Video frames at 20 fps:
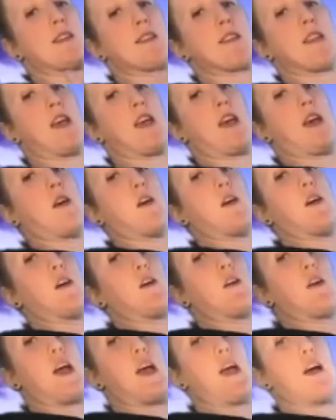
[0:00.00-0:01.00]
here,
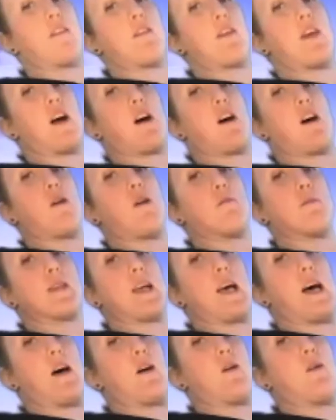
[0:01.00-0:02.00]
okay? Have the arms
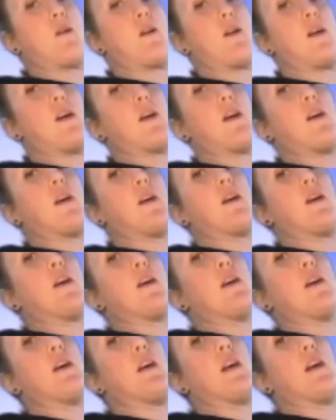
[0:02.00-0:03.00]
out.
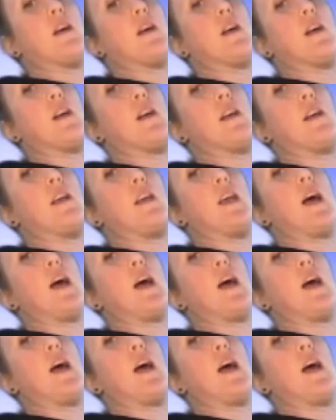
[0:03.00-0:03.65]
Yeah,